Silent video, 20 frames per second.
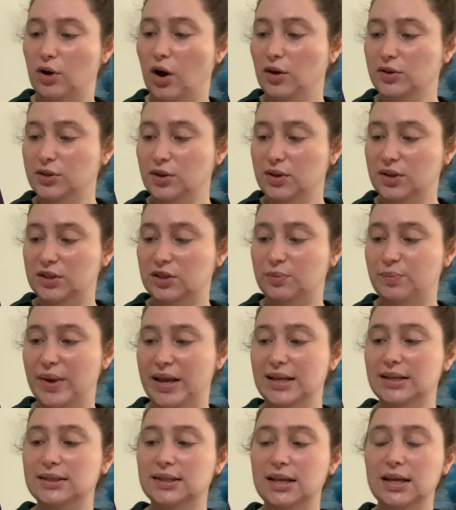Also, the
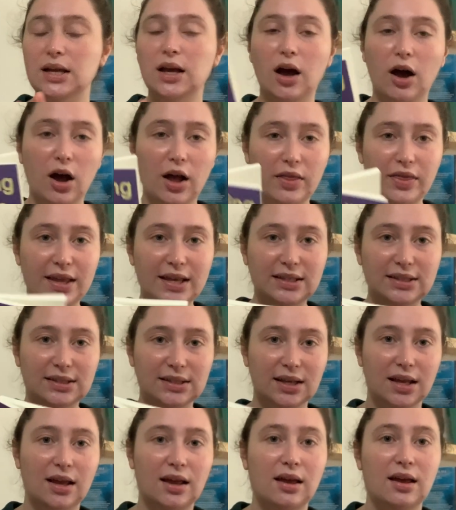spacing on this
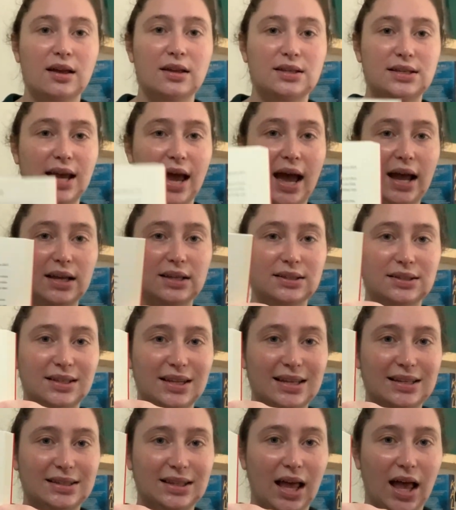text
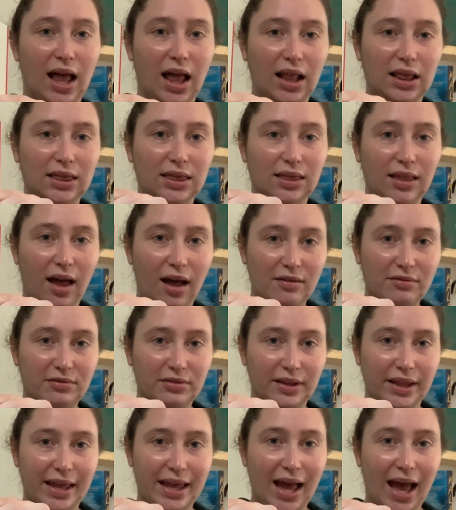is lovely.